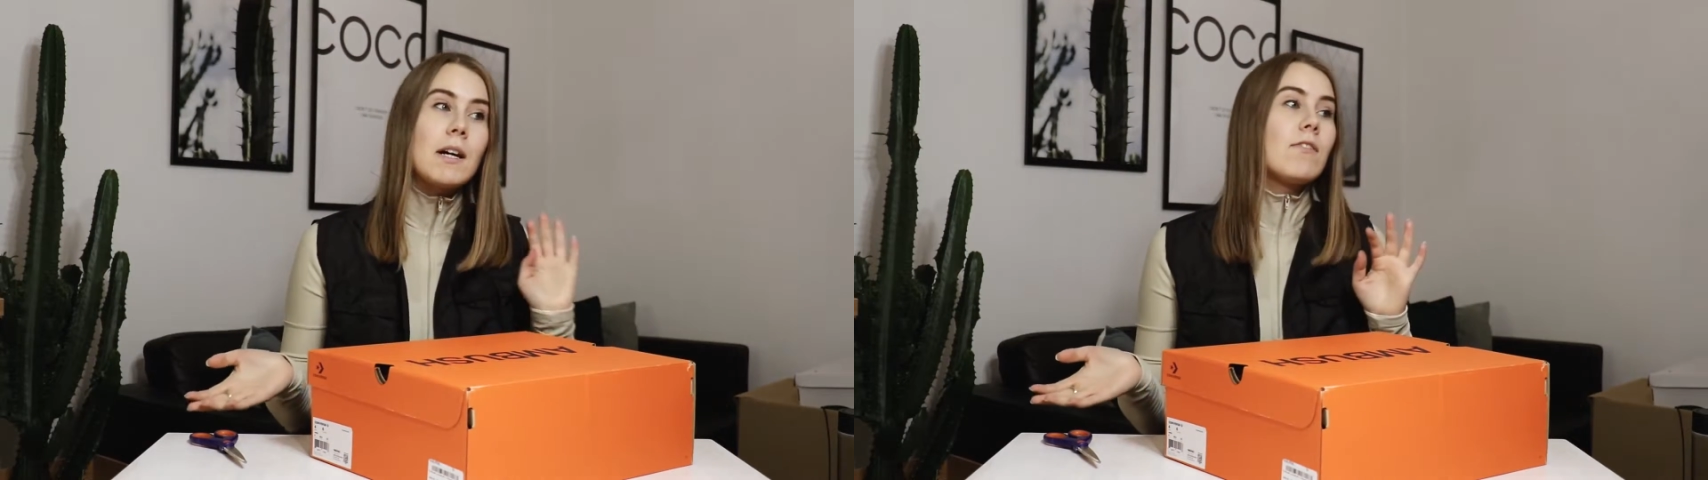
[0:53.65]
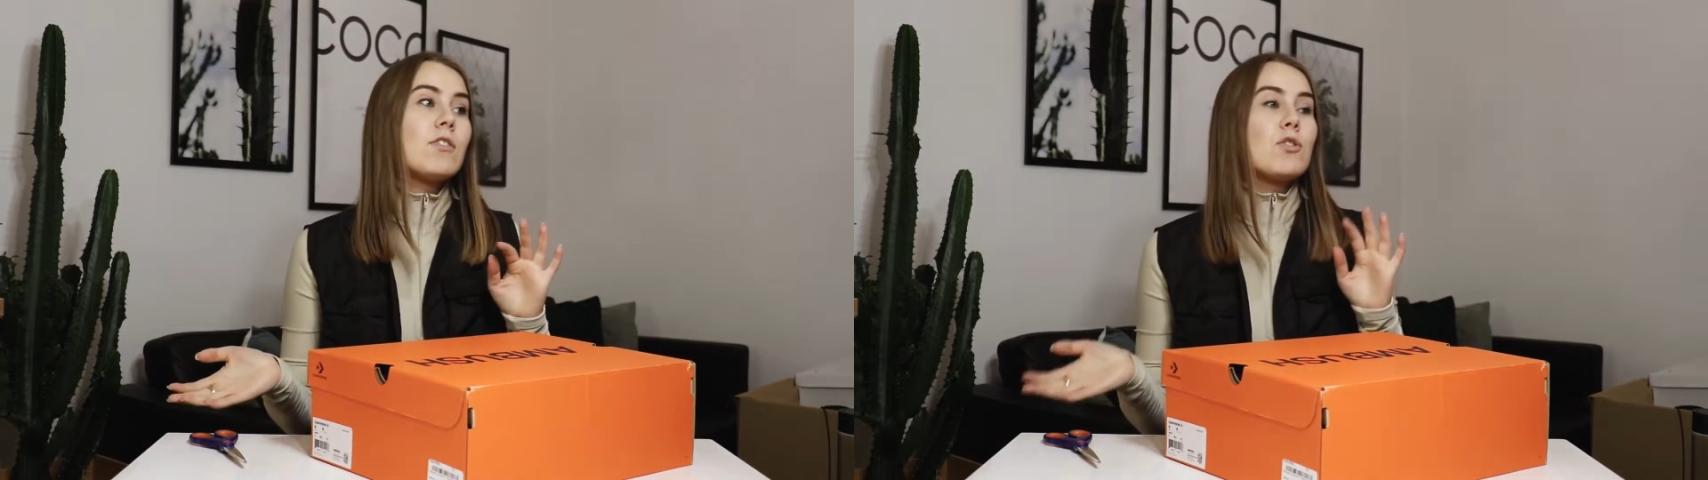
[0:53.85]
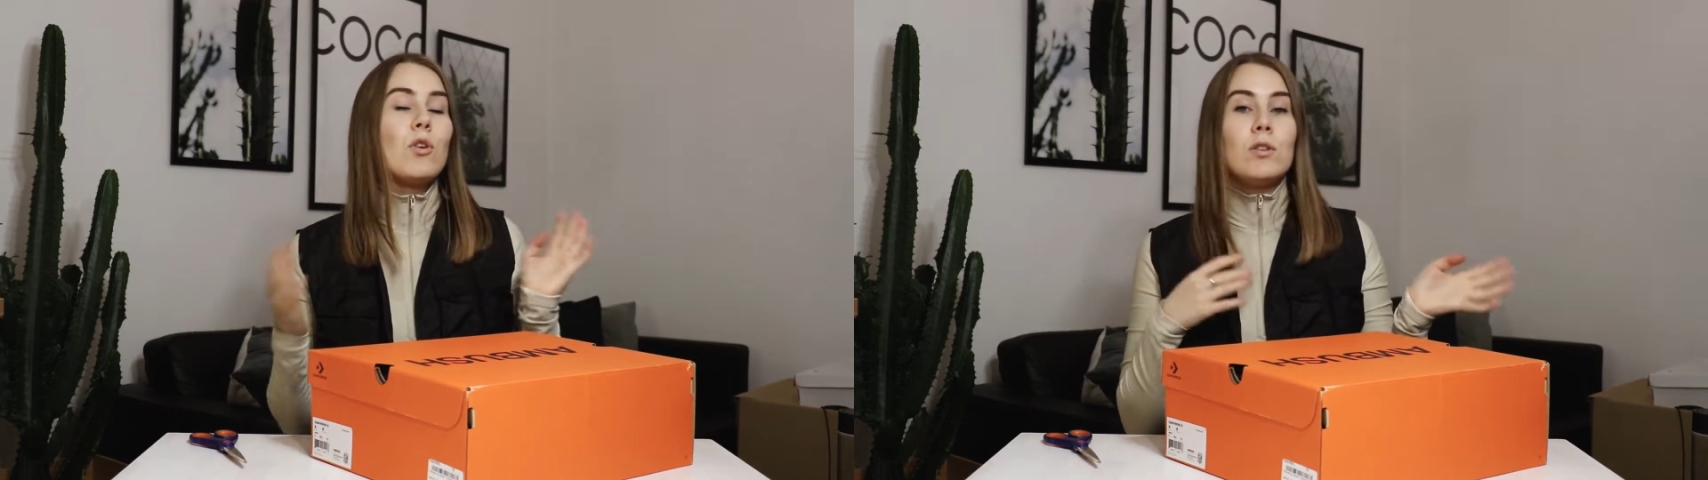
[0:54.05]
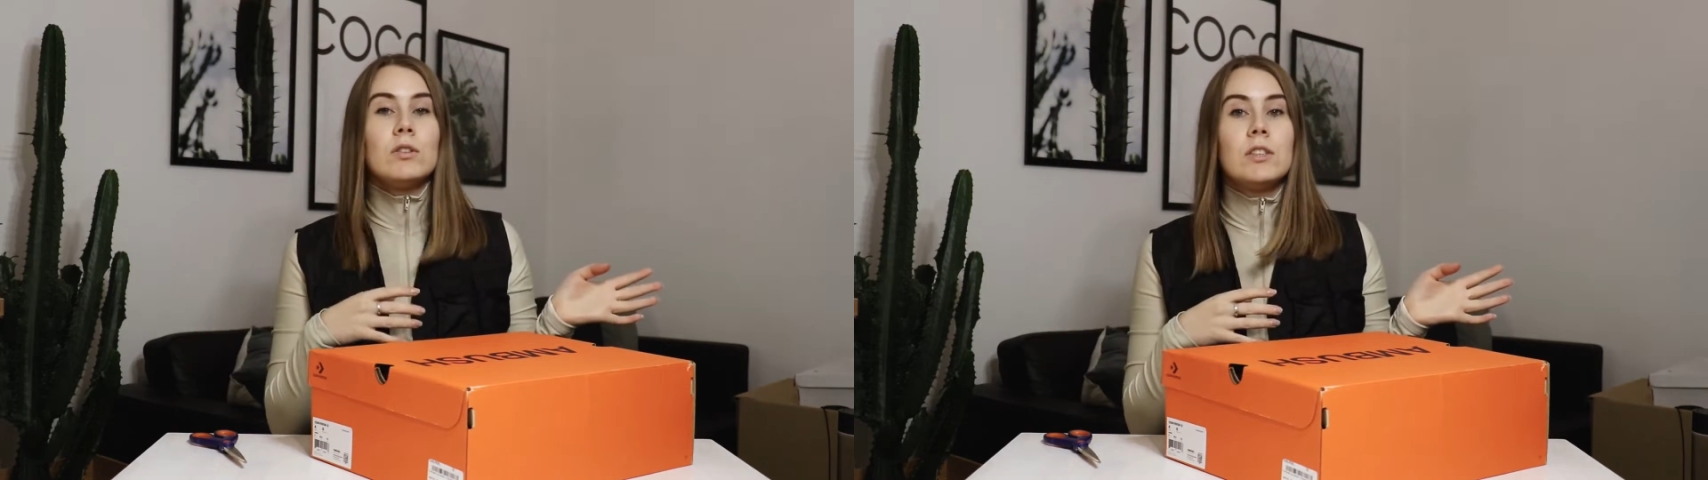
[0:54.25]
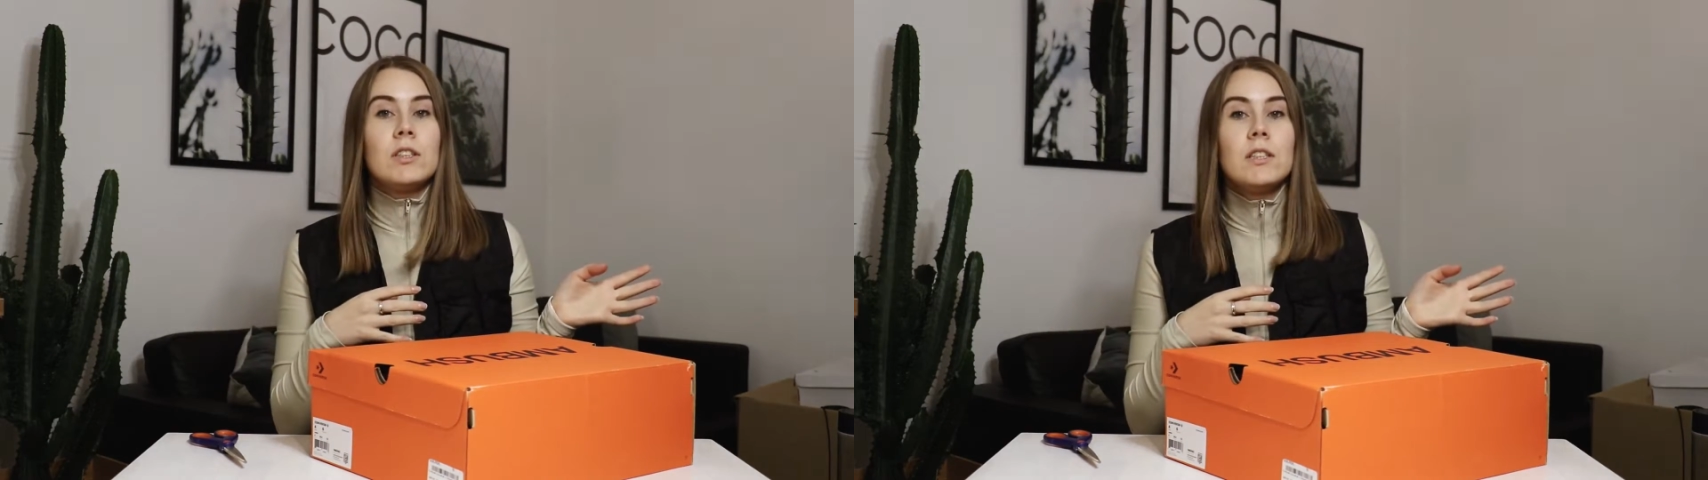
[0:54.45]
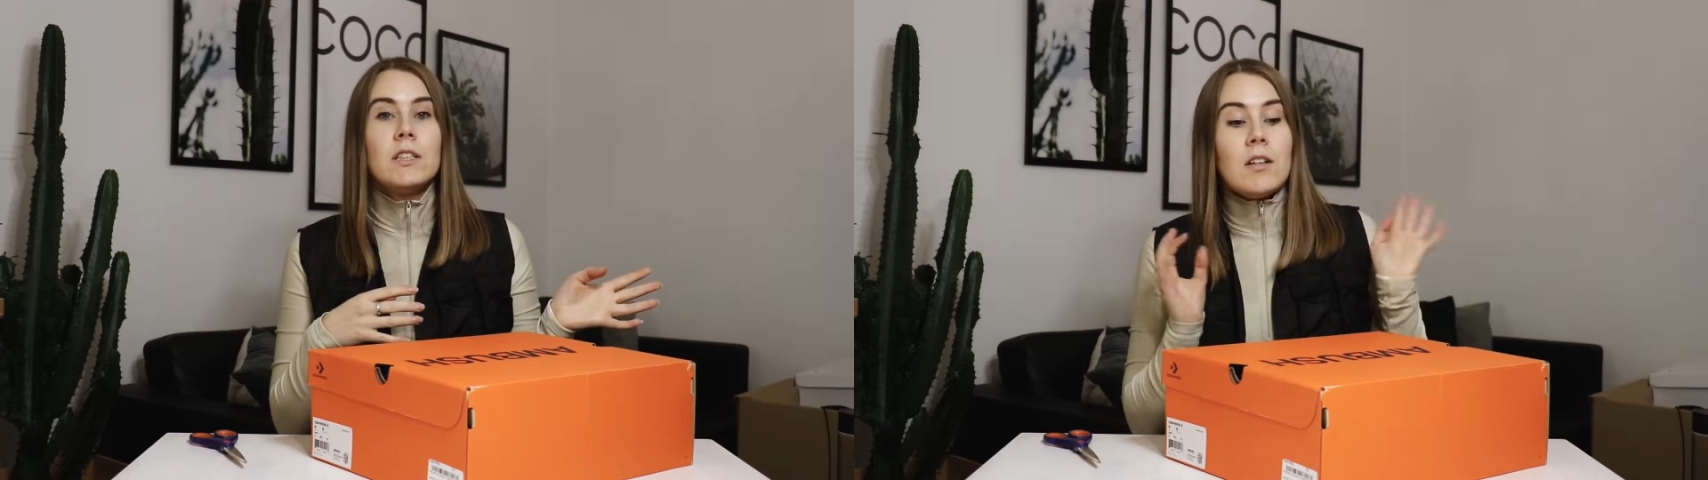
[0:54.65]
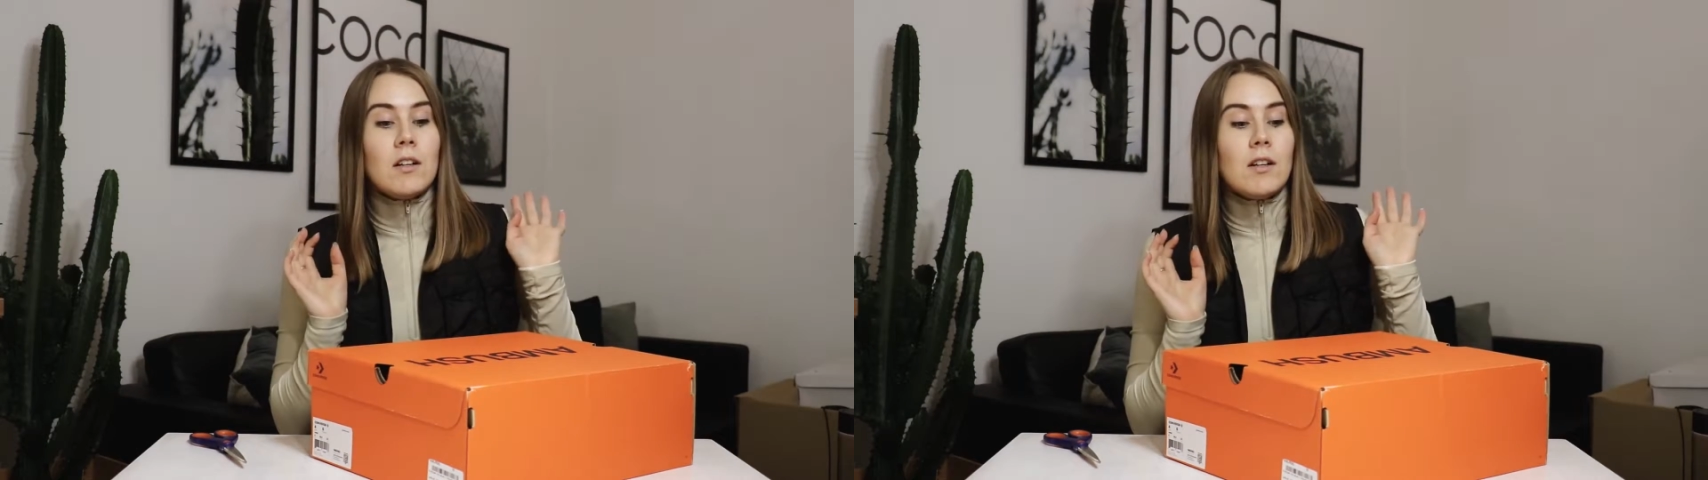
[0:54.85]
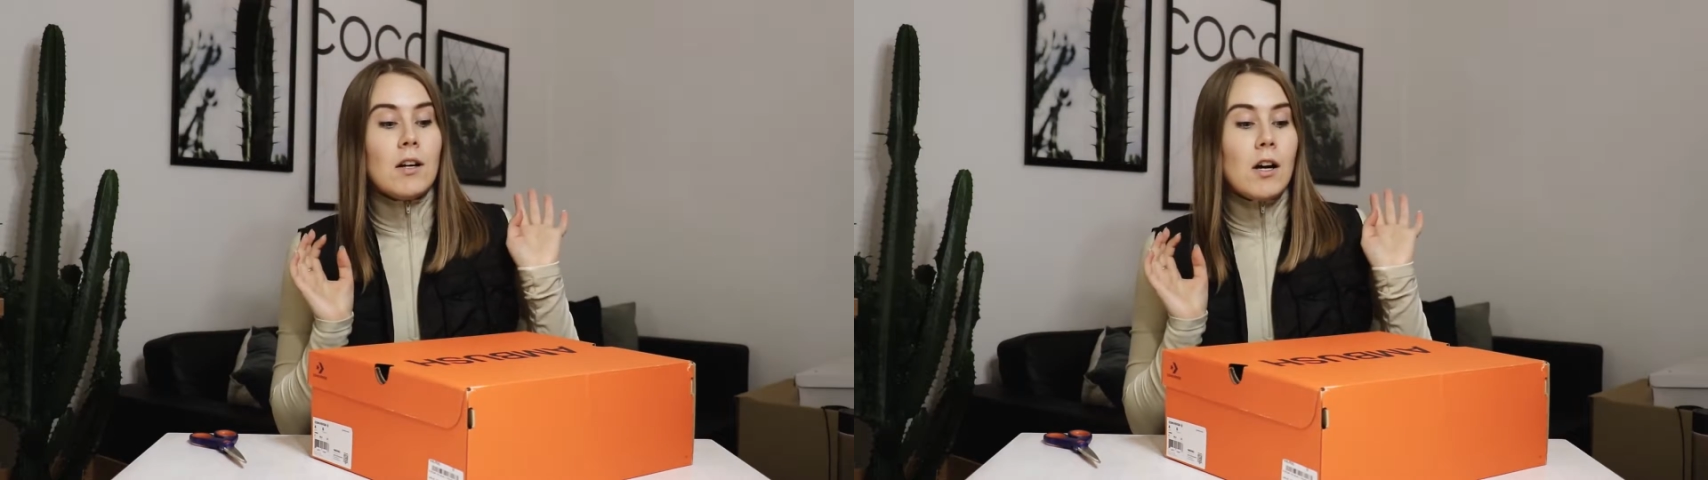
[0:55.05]
I've sold
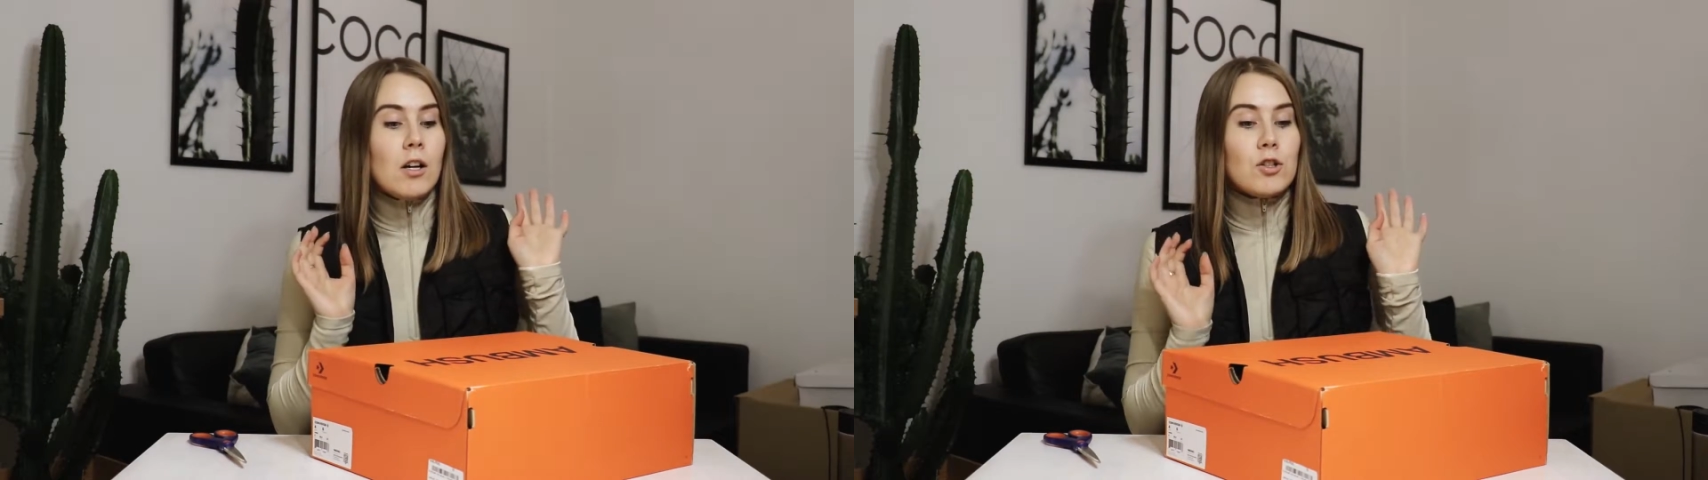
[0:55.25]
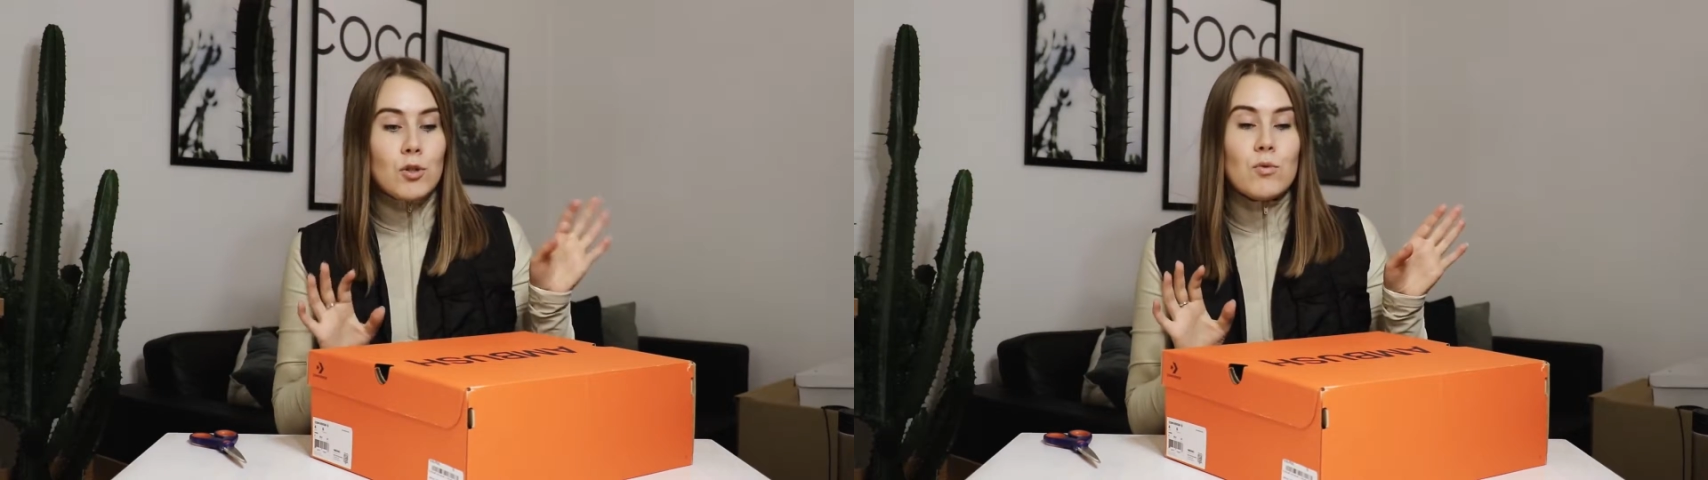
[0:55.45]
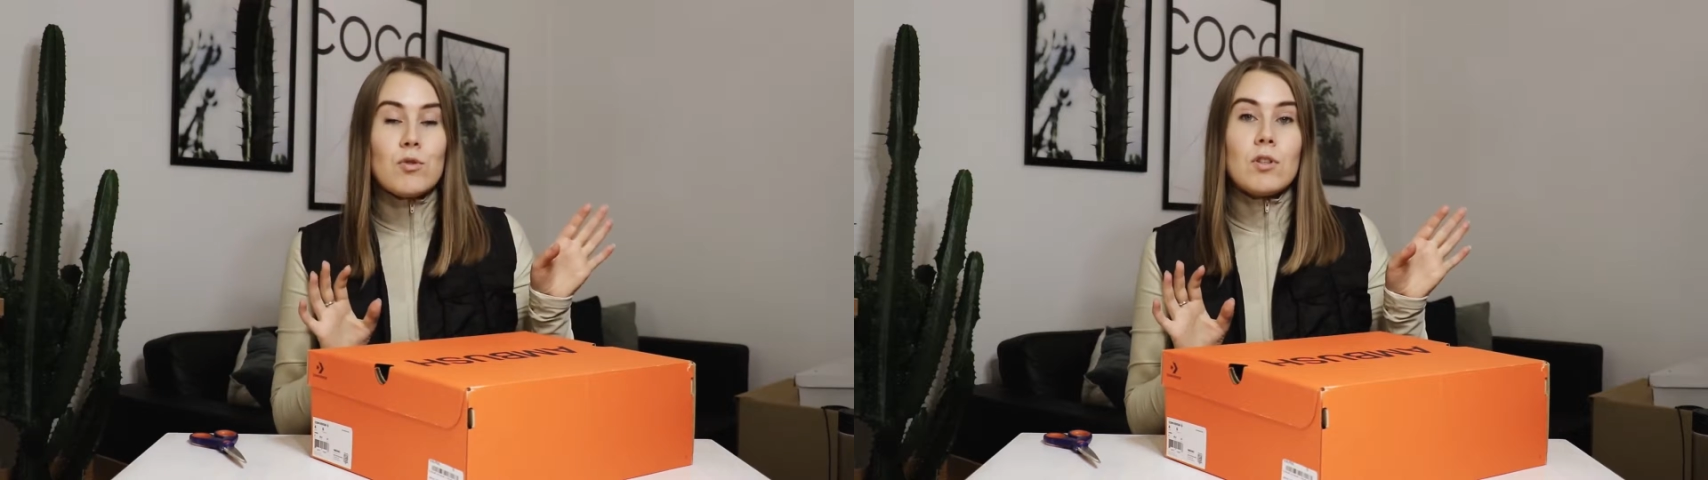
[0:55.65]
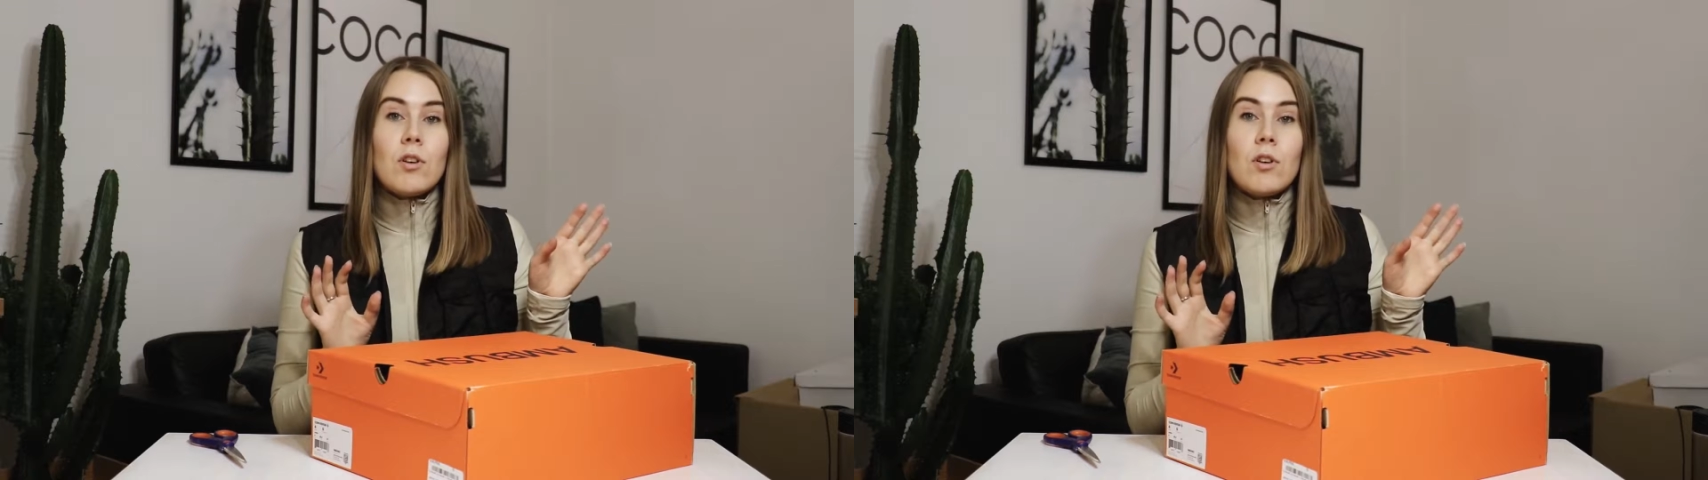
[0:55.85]
shoes